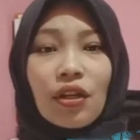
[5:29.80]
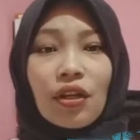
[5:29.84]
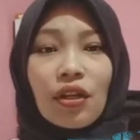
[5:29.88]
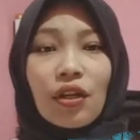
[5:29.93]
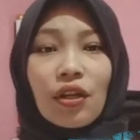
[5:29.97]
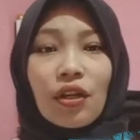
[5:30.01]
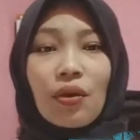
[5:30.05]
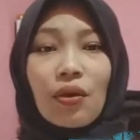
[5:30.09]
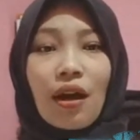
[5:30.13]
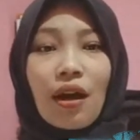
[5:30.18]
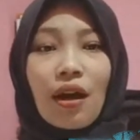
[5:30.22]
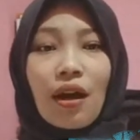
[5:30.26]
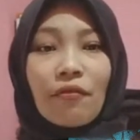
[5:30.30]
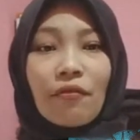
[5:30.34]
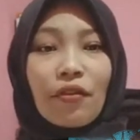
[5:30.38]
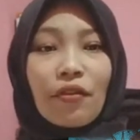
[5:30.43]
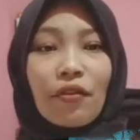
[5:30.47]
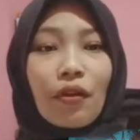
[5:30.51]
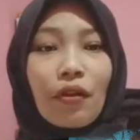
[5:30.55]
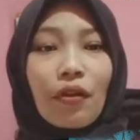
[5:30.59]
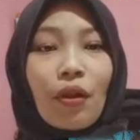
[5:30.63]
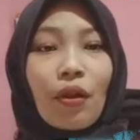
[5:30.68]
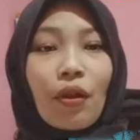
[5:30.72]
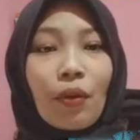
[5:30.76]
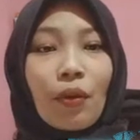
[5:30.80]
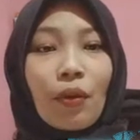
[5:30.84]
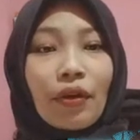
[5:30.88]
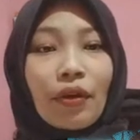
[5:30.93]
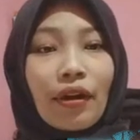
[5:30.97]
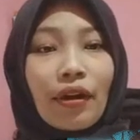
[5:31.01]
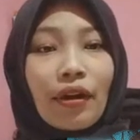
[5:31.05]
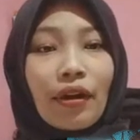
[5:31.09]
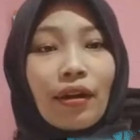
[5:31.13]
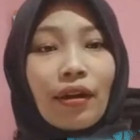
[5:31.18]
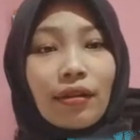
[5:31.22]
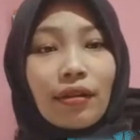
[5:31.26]
You have no
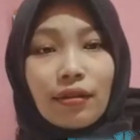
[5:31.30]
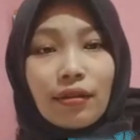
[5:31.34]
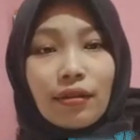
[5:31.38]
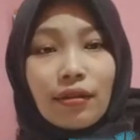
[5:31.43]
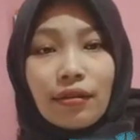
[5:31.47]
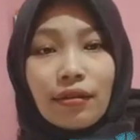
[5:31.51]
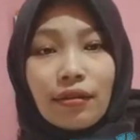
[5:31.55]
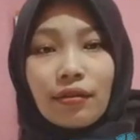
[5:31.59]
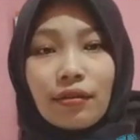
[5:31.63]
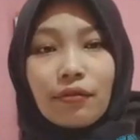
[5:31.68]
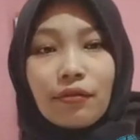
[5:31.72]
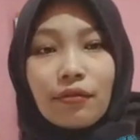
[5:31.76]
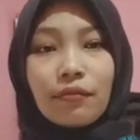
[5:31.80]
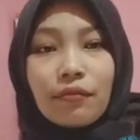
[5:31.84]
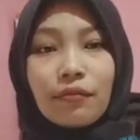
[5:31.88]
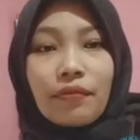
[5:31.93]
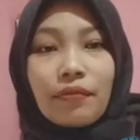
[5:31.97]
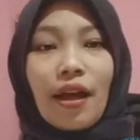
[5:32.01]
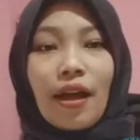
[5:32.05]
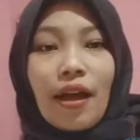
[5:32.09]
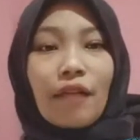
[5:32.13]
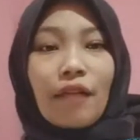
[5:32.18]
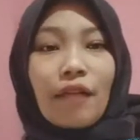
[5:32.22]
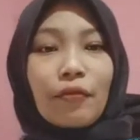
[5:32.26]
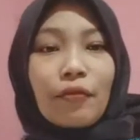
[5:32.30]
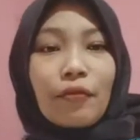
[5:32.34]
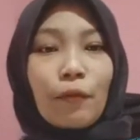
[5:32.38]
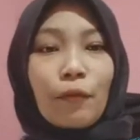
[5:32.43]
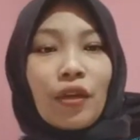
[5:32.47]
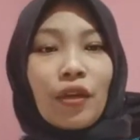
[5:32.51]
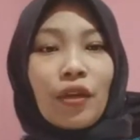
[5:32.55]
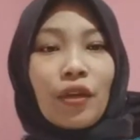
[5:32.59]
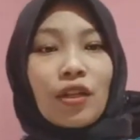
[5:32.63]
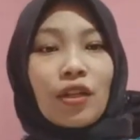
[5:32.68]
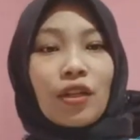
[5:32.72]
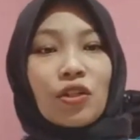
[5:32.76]
longer have a
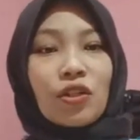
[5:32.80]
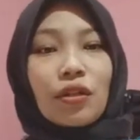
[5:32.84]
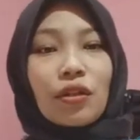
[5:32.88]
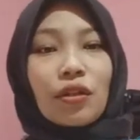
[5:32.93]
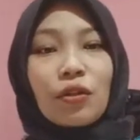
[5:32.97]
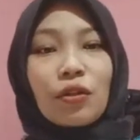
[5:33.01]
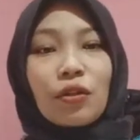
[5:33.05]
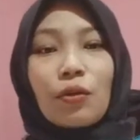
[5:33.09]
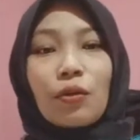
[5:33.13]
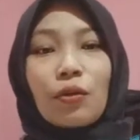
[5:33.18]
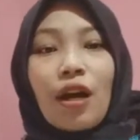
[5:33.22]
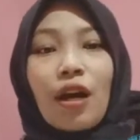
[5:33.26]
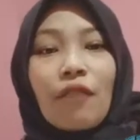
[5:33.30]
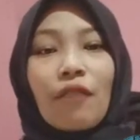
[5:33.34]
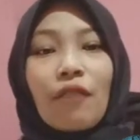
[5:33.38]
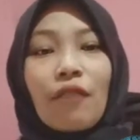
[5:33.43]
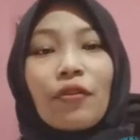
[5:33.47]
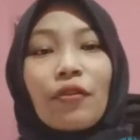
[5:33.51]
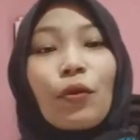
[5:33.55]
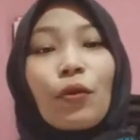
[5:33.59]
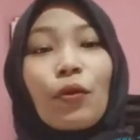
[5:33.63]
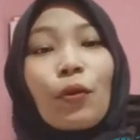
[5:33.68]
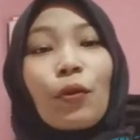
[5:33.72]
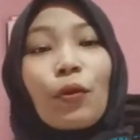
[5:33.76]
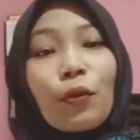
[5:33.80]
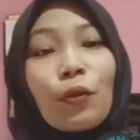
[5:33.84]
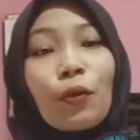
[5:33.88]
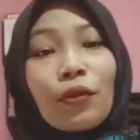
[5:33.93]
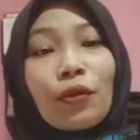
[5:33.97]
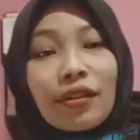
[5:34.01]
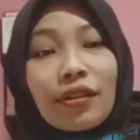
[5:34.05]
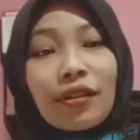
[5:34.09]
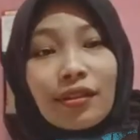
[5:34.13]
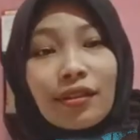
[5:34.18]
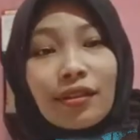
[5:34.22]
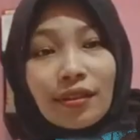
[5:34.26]
wish to have a
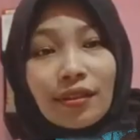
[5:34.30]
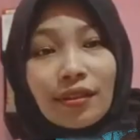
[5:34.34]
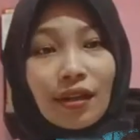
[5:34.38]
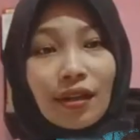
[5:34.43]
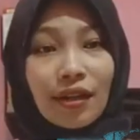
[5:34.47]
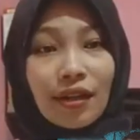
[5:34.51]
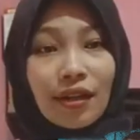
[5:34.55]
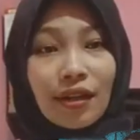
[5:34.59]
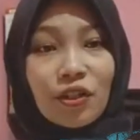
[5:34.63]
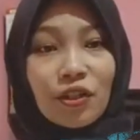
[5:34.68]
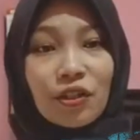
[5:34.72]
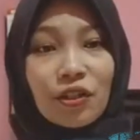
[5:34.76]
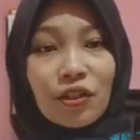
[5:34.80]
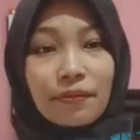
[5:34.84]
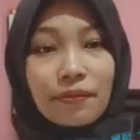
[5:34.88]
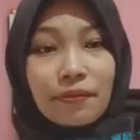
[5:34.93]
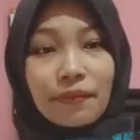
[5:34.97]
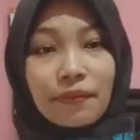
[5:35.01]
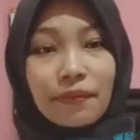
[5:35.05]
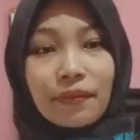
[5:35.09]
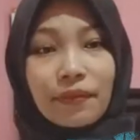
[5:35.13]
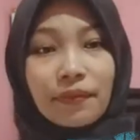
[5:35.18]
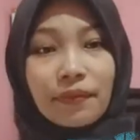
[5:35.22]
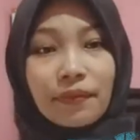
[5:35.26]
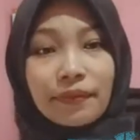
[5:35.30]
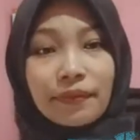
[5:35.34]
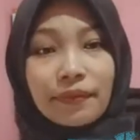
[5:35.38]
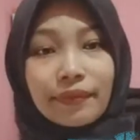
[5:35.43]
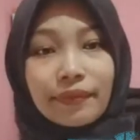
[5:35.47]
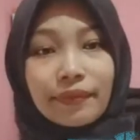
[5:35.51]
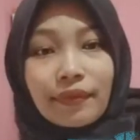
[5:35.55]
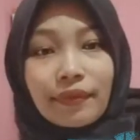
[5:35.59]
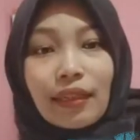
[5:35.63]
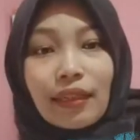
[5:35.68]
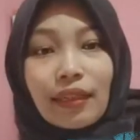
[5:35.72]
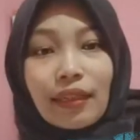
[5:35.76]
golden touch?
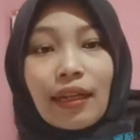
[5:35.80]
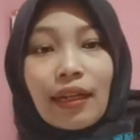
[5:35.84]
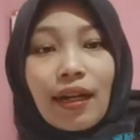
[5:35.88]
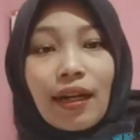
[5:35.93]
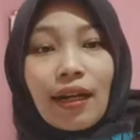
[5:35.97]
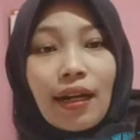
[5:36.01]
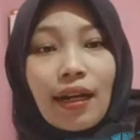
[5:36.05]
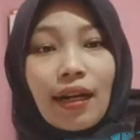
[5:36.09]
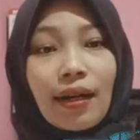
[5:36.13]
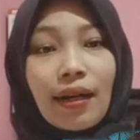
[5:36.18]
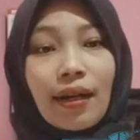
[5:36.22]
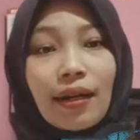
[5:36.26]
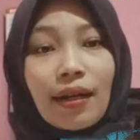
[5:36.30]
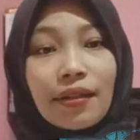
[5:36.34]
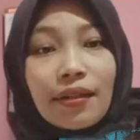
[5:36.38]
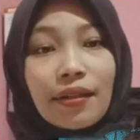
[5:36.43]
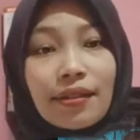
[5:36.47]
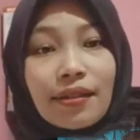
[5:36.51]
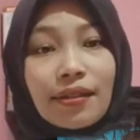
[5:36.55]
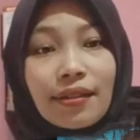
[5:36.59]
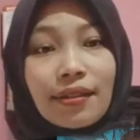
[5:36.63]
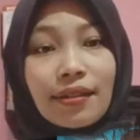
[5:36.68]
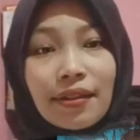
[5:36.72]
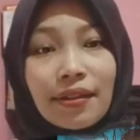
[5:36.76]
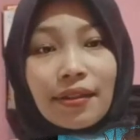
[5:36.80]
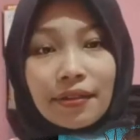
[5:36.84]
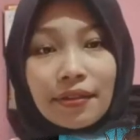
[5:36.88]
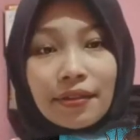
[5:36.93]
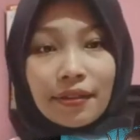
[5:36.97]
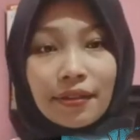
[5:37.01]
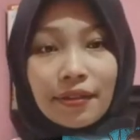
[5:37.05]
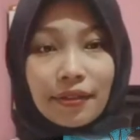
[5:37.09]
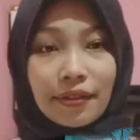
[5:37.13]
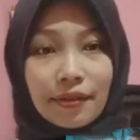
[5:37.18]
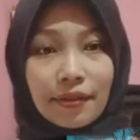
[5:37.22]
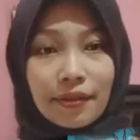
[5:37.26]
Asked
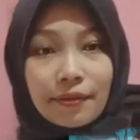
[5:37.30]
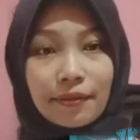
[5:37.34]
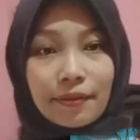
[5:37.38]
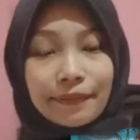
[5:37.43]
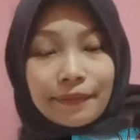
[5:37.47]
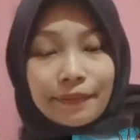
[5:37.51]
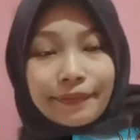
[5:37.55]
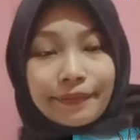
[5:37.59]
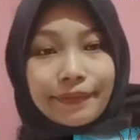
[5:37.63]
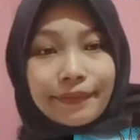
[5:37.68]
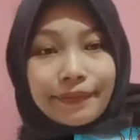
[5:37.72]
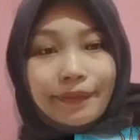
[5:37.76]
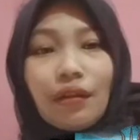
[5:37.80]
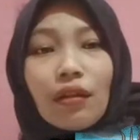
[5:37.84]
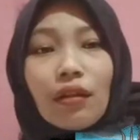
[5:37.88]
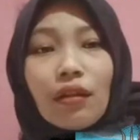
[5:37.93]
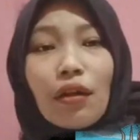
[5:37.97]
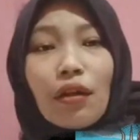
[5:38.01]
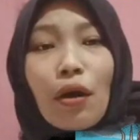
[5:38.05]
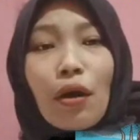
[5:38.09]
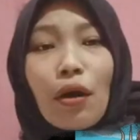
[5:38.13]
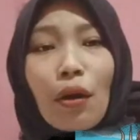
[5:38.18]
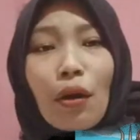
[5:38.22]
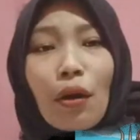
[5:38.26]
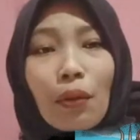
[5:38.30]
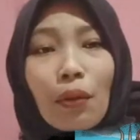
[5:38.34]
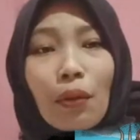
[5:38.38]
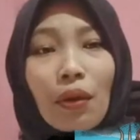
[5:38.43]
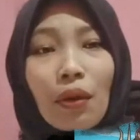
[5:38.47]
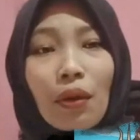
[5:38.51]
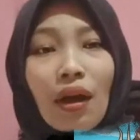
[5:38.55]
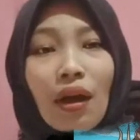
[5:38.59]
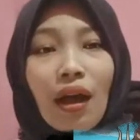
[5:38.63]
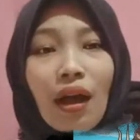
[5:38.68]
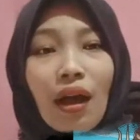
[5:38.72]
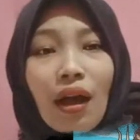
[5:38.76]
Dionysus. No,
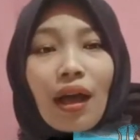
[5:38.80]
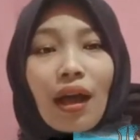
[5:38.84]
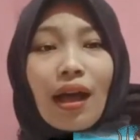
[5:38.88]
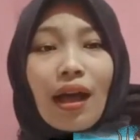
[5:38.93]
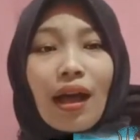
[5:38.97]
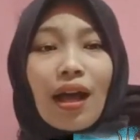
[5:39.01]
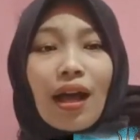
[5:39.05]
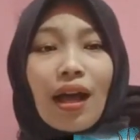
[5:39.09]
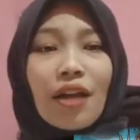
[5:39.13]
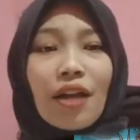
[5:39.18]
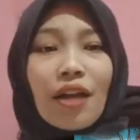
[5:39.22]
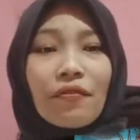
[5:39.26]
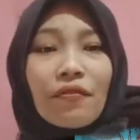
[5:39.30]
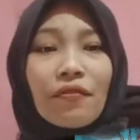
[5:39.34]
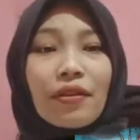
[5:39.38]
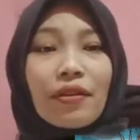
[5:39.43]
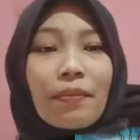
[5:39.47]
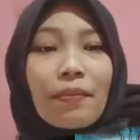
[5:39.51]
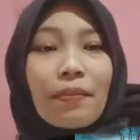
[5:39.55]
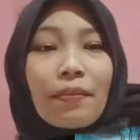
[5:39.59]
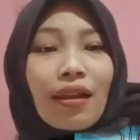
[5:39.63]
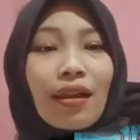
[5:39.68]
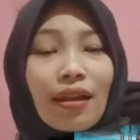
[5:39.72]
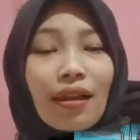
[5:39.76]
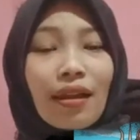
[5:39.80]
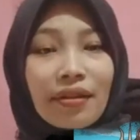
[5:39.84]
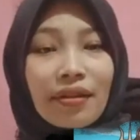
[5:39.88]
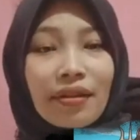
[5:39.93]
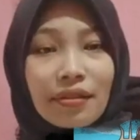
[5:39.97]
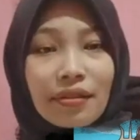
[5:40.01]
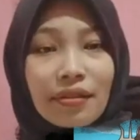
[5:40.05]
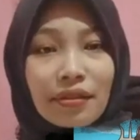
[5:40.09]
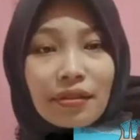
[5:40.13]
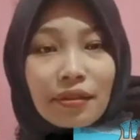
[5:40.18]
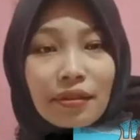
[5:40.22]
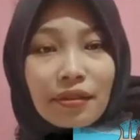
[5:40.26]
I have learned my
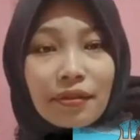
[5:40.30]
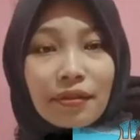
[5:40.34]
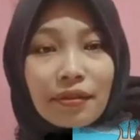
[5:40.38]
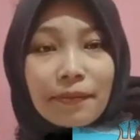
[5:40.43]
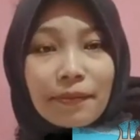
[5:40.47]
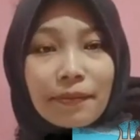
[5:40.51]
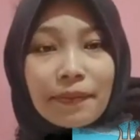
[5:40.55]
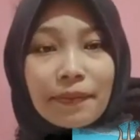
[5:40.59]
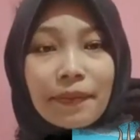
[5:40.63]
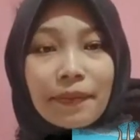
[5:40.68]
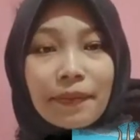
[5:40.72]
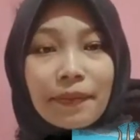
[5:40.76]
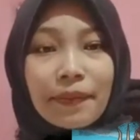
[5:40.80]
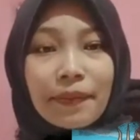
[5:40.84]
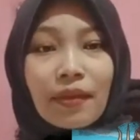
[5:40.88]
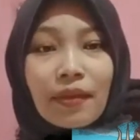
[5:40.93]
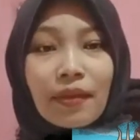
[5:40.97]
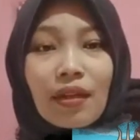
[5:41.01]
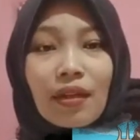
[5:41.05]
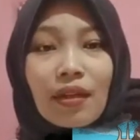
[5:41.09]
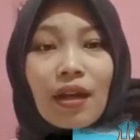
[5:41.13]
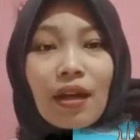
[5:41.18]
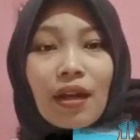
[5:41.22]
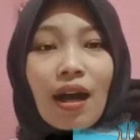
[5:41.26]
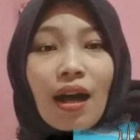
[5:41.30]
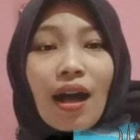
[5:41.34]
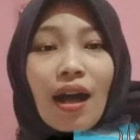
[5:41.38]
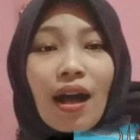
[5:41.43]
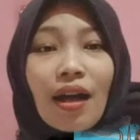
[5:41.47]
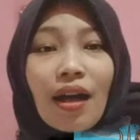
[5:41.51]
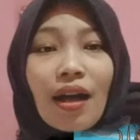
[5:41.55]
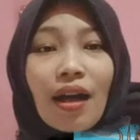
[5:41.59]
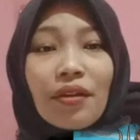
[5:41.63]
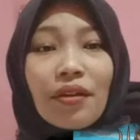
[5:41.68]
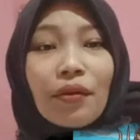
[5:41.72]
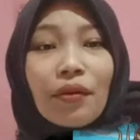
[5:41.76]
lesson.
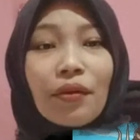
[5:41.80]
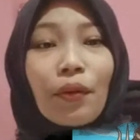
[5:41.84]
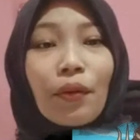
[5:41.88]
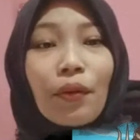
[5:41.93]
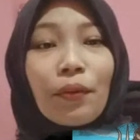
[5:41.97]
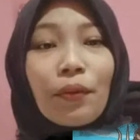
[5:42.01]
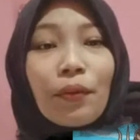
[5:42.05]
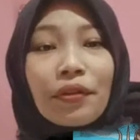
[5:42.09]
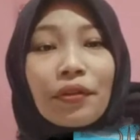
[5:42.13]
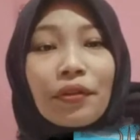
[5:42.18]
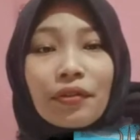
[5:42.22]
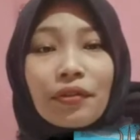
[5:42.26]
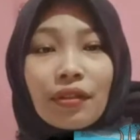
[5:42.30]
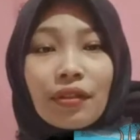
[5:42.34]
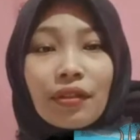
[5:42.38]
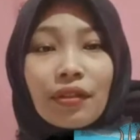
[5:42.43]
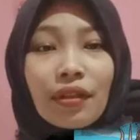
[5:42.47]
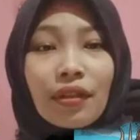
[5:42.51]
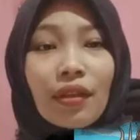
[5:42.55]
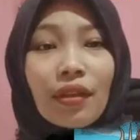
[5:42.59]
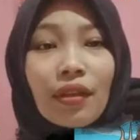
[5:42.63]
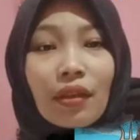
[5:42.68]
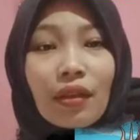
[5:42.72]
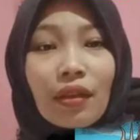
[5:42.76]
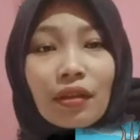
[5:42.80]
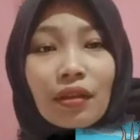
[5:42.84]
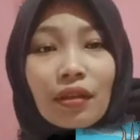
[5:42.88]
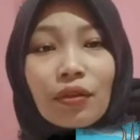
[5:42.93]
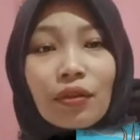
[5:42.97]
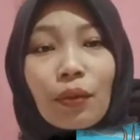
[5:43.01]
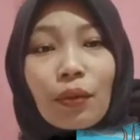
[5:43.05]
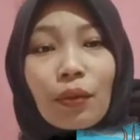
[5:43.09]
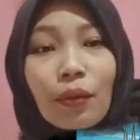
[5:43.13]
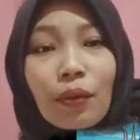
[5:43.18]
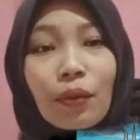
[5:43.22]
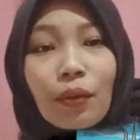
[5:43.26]
I no longer think that
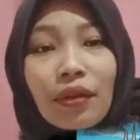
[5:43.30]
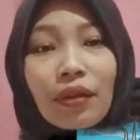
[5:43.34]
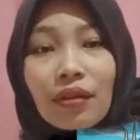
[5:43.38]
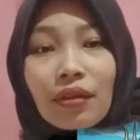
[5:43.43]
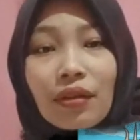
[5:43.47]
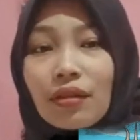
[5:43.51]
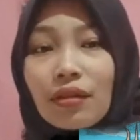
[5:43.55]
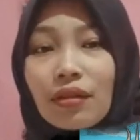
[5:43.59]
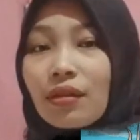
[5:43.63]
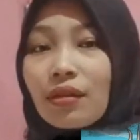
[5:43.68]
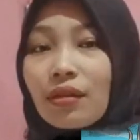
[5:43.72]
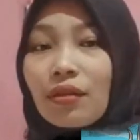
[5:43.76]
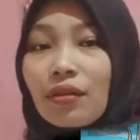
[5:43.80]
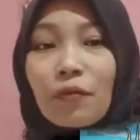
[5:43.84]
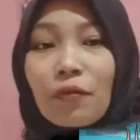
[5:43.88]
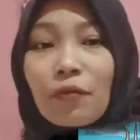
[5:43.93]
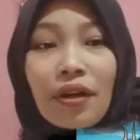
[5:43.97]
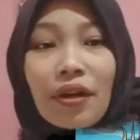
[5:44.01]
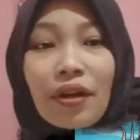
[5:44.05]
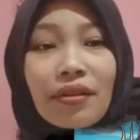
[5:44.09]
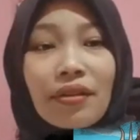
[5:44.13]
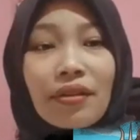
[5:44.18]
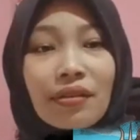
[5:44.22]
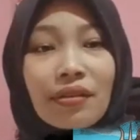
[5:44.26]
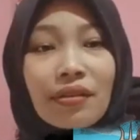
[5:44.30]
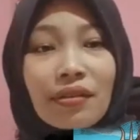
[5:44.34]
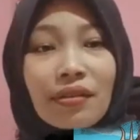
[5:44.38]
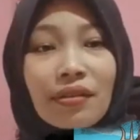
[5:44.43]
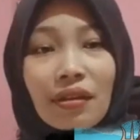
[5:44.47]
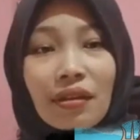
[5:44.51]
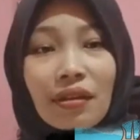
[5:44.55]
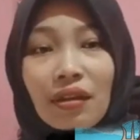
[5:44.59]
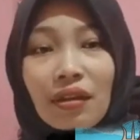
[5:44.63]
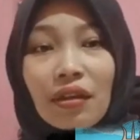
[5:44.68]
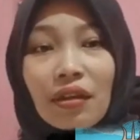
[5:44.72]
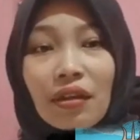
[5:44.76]
gold is the greatest
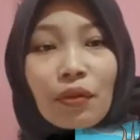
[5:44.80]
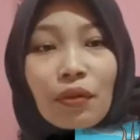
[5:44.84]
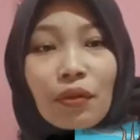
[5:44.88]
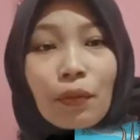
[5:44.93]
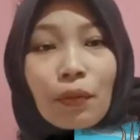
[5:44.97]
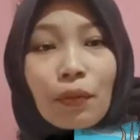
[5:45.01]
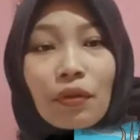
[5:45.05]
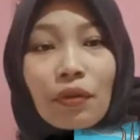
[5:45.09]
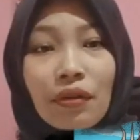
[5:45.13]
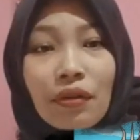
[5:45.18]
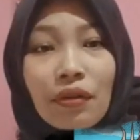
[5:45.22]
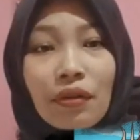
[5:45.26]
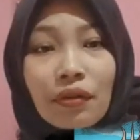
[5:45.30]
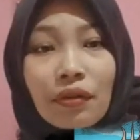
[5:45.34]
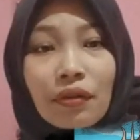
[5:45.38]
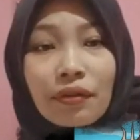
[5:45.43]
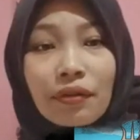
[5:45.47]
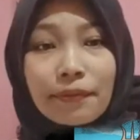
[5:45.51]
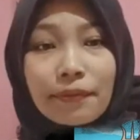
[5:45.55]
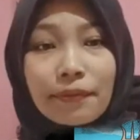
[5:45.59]
thing in the world.